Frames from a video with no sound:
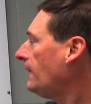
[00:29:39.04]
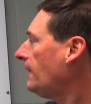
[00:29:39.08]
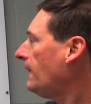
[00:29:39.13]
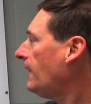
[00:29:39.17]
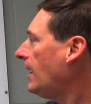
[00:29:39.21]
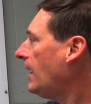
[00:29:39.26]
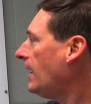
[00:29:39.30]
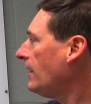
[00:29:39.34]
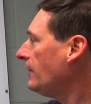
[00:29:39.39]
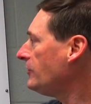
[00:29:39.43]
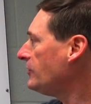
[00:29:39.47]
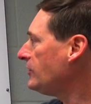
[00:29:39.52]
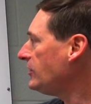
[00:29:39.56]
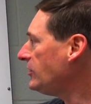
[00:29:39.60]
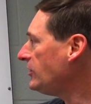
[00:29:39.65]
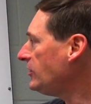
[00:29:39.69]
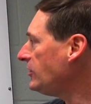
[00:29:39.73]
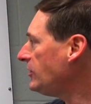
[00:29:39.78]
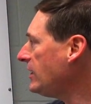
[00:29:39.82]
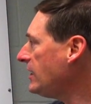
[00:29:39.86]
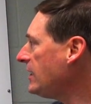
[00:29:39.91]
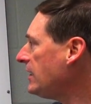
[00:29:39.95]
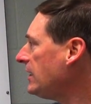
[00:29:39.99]
of
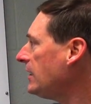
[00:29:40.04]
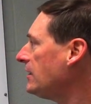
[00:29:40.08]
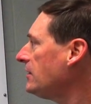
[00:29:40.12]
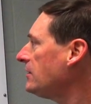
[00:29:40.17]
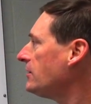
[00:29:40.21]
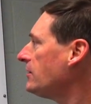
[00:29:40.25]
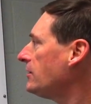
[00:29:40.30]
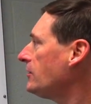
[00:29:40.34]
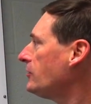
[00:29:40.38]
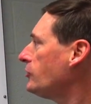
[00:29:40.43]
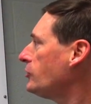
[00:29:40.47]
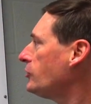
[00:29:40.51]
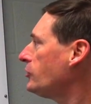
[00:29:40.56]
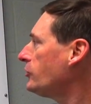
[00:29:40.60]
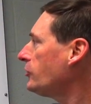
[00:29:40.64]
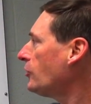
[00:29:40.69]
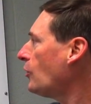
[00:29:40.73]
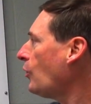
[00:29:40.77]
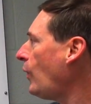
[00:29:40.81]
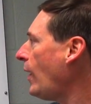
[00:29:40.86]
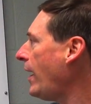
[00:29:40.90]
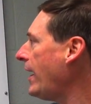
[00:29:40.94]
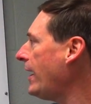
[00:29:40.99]
secant
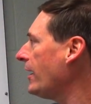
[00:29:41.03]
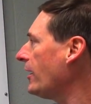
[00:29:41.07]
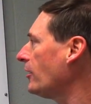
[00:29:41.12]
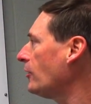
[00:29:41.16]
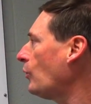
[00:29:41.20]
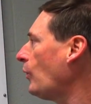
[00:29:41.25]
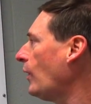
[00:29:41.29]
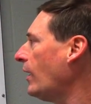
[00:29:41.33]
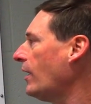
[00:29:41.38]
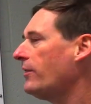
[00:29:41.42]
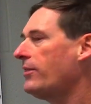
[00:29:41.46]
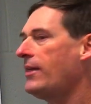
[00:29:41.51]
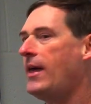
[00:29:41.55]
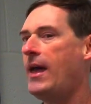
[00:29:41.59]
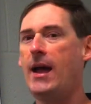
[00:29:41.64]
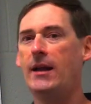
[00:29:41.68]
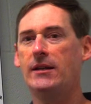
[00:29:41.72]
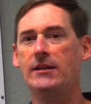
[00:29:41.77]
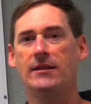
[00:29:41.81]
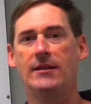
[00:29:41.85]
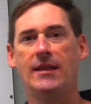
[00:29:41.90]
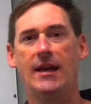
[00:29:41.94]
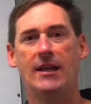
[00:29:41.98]
squared. Where the
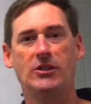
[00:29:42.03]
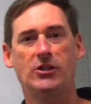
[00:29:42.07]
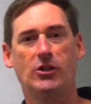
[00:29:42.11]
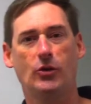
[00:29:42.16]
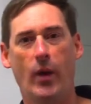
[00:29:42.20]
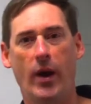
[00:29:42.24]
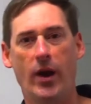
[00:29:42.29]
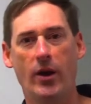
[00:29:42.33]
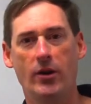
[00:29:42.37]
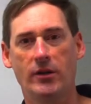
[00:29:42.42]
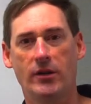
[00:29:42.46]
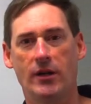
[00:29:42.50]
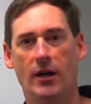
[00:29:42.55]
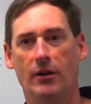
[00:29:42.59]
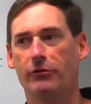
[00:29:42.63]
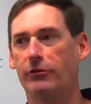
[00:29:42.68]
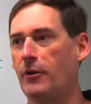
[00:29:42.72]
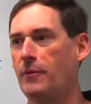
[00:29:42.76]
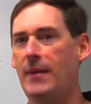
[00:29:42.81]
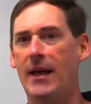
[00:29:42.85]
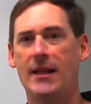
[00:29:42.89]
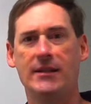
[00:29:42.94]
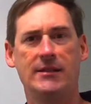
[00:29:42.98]
heck did that squared come
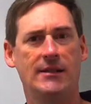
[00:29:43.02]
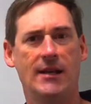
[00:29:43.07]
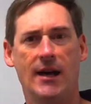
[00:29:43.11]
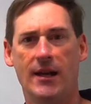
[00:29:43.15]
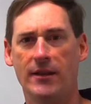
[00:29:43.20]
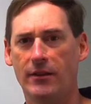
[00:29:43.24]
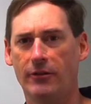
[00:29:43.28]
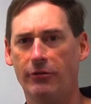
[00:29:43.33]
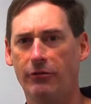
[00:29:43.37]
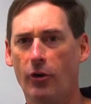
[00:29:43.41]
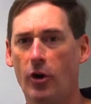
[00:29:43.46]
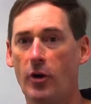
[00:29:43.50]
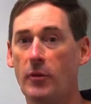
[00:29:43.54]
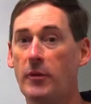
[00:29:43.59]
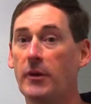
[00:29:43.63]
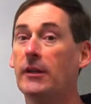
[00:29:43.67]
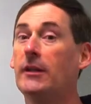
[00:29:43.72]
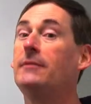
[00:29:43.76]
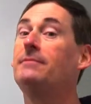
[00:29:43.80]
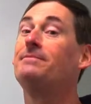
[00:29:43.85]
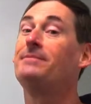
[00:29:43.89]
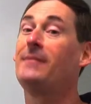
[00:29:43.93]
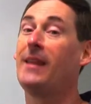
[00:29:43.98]
from? That's not in the
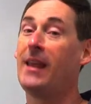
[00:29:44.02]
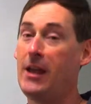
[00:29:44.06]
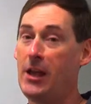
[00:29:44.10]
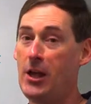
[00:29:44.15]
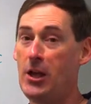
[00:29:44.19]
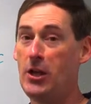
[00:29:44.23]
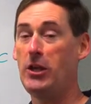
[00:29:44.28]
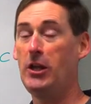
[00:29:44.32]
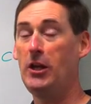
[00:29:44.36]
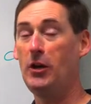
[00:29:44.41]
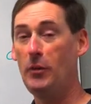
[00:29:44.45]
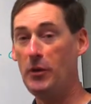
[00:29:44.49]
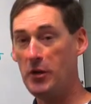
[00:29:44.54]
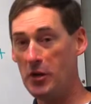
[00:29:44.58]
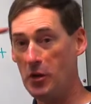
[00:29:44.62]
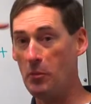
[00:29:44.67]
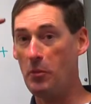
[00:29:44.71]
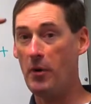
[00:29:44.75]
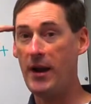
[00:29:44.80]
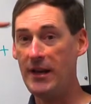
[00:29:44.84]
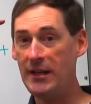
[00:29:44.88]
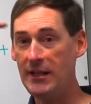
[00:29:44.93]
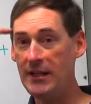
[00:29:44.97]
formula. You know what your
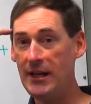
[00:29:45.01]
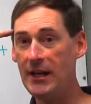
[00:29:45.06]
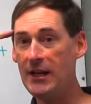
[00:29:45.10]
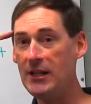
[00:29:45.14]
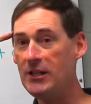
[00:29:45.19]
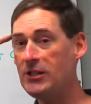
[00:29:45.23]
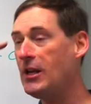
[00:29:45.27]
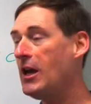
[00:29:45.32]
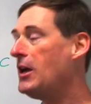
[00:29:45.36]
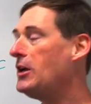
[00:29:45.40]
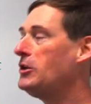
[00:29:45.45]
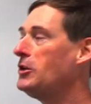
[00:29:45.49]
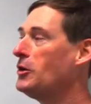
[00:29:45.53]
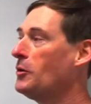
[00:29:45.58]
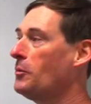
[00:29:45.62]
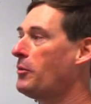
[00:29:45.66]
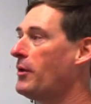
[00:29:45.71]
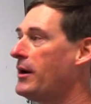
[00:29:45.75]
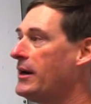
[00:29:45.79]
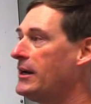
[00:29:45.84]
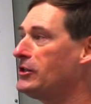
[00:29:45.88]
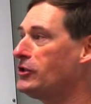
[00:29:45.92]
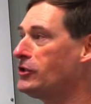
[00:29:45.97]
brain does? Your
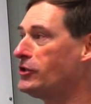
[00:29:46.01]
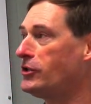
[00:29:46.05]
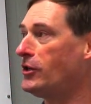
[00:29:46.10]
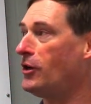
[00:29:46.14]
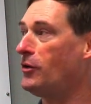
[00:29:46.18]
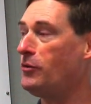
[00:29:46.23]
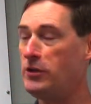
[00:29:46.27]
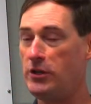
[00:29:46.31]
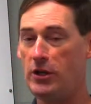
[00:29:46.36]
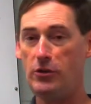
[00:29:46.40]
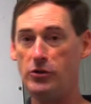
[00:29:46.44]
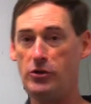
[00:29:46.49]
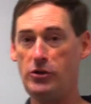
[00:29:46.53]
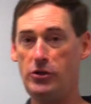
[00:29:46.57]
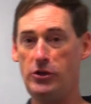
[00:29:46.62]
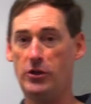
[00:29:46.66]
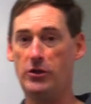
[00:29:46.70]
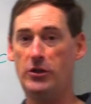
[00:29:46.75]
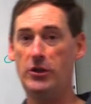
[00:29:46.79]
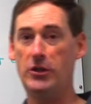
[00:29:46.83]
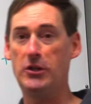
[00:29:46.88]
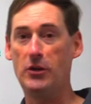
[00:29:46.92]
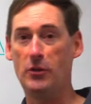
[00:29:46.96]
brain is so used to
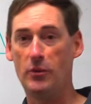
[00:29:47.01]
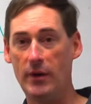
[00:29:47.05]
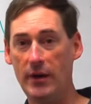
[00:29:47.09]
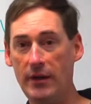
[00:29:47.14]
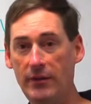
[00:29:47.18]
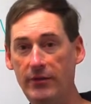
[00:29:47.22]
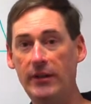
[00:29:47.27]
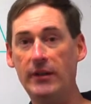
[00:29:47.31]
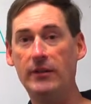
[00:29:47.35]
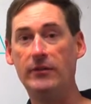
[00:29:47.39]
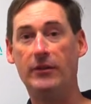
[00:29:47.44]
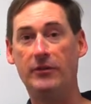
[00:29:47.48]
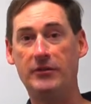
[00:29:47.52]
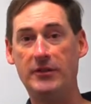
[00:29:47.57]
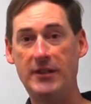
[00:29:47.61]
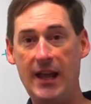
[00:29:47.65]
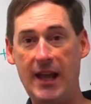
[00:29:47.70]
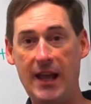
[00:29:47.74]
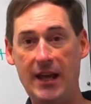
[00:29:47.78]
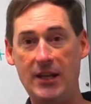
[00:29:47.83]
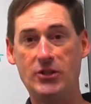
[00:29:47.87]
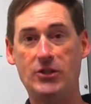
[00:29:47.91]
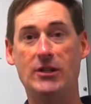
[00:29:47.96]
the derivative of
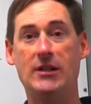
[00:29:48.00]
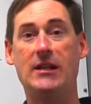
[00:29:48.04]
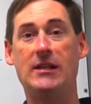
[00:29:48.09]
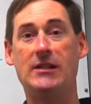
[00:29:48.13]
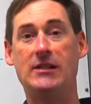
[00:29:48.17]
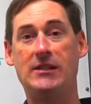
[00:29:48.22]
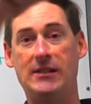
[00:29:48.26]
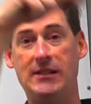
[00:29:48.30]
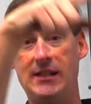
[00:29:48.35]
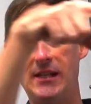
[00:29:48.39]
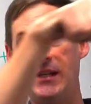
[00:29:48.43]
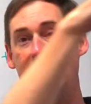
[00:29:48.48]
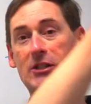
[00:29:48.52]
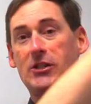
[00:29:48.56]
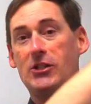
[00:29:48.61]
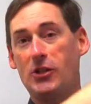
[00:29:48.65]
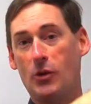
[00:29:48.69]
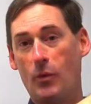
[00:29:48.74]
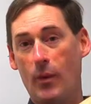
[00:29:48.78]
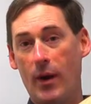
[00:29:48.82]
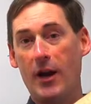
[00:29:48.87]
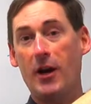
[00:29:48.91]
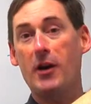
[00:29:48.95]
tangent is secant
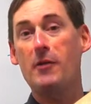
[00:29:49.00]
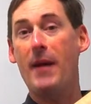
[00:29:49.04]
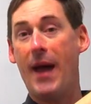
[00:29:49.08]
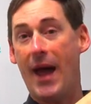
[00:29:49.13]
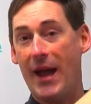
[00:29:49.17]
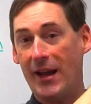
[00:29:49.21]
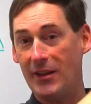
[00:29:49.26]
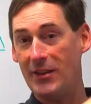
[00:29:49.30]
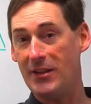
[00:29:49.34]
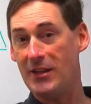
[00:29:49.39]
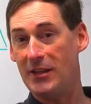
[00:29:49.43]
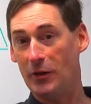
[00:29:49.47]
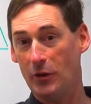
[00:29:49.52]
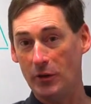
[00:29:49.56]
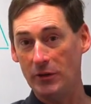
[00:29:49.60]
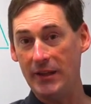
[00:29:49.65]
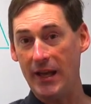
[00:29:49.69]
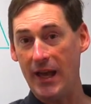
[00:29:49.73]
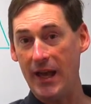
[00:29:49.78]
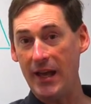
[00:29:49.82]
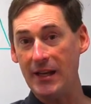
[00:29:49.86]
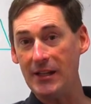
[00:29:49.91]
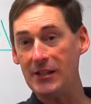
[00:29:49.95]
squared back in the old
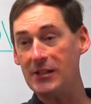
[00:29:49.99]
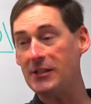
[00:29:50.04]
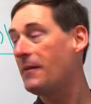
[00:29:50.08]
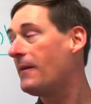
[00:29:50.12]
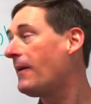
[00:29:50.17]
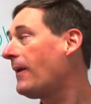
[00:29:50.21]
days